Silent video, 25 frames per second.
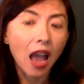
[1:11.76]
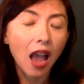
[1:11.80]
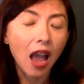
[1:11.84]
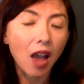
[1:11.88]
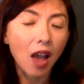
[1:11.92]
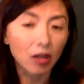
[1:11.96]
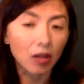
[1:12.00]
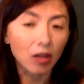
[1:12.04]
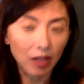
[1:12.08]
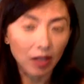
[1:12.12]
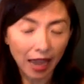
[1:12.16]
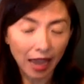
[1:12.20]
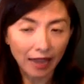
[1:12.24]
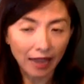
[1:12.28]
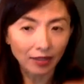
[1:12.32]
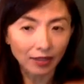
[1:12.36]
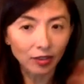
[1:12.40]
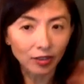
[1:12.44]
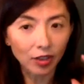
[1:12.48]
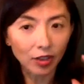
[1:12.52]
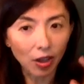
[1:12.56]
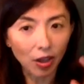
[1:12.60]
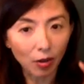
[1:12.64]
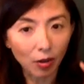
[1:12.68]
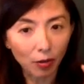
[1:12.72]
Okay,
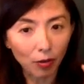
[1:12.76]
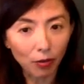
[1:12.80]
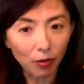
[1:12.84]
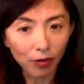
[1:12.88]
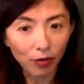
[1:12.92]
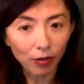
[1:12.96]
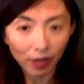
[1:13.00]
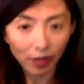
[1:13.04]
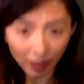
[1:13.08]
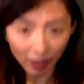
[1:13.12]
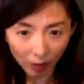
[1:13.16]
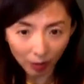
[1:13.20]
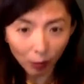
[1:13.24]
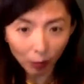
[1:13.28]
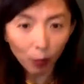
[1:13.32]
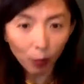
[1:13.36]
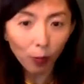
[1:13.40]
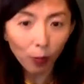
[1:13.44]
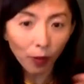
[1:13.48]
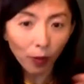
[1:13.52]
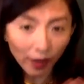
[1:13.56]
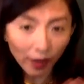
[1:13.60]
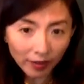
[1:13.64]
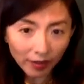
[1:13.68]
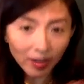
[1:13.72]
so
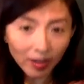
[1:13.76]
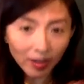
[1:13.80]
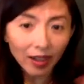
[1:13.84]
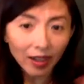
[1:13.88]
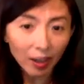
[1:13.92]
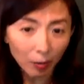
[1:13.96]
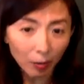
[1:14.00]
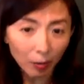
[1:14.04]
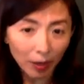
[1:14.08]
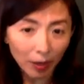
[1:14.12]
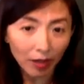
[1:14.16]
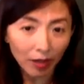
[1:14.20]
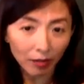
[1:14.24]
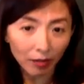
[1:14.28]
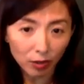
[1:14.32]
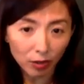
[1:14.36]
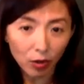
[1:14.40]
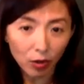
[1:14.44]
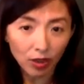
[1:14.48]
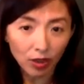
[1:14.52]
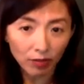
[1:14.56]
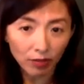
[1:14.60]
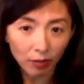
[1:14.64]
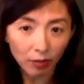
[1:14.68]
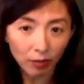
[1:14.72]
with a little bit of
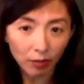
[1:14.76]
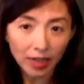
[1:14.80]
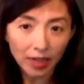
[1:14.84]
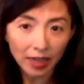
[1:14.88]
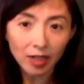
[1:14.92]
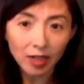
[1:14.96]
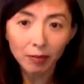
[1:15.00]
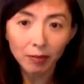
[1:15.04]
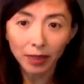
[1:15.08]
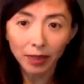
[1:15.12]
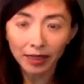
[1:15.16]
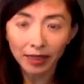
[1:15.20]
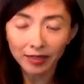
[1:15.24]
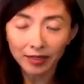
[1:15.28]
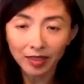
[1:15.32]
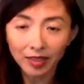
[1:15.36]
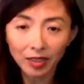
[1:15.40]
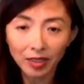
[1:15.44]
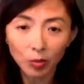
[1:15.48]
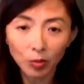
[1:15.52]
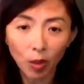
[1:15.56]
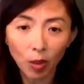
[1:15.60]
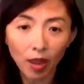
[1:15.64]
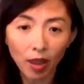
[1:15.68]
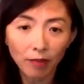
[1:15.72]
transformation, because
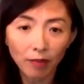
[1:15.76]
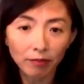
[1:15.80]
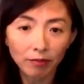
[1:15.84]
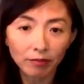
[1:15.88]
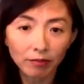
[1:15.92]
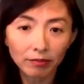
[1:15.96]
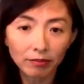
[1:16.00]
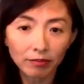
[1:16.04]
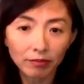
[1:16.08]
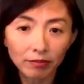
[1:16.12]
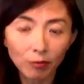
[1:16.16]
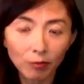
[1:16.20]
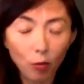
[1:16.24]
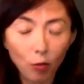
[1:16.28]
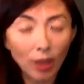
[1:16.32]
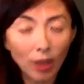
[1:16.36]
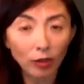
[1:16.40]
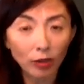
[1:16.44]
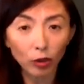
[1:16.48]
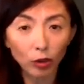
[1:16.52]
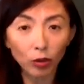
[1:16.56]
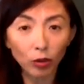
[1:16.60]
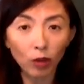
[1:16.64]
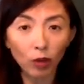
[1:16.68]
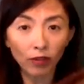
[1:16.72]
this one, when
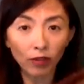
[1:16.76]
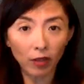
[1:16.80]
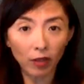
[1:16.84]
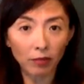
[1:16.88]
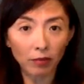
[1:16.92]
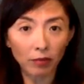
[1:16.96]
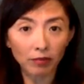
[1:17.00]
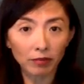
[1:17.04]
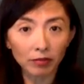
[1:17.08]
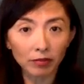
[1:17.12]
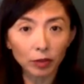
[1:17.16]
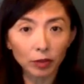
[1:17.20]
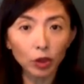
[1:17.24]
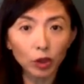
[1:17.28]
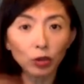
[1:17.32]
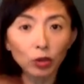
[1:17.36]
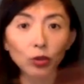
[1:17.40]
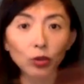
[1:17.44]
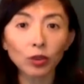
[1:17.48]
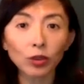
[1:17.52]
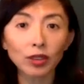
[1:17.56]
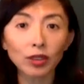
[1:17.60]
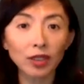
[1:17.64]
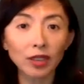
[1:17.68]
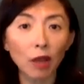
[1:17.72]
two
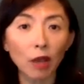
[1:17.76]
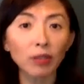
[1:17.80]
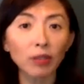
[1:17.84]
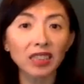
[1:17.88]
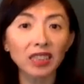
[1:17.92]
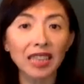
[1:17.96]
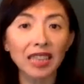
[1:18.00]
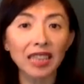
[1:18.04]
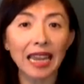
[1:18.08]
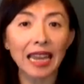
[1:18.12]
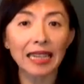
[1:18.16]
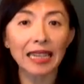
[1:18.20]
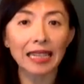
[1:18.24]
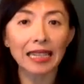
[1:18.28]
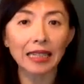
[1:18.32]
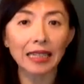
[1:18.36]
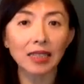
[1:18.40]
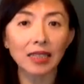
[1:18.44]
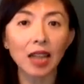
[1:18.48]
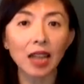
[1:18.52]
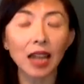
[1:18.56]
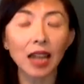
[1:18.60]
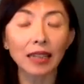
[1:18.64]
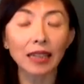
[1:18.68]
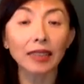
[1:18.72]
self-standing
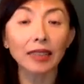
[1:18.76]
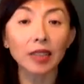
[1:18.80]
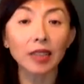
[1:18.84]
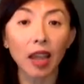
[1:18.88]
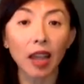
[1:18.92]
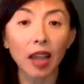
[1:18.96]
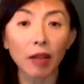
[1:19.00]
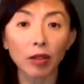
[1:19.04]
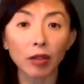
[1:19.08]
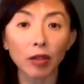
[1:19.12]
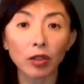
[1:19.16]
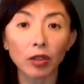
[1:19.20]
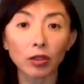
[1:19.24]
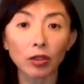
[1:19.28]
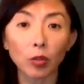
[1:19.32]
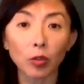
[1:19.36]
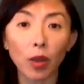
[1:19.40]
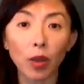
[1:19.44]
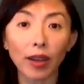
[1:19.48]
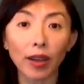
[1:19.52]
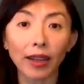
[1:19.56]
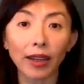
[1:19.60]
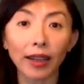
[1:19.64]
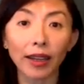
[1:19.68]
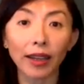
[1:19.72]
Chinese characters,
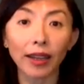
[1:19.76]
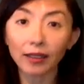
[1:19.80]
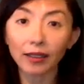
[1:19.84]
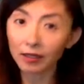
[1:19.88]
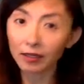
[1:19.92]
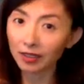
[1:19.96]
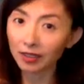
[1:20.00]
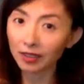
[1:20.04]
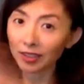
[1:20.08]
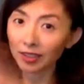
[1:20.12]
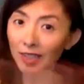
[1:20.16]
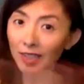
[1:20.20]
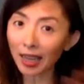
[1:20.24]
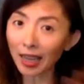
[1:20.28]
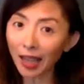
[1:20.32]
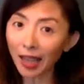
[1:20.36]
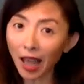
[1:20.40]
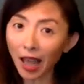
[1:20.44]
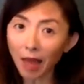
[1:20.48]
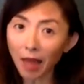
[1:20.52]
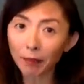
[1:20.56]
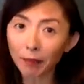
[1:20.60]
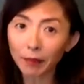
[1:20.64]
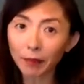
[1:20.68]
when they stack up,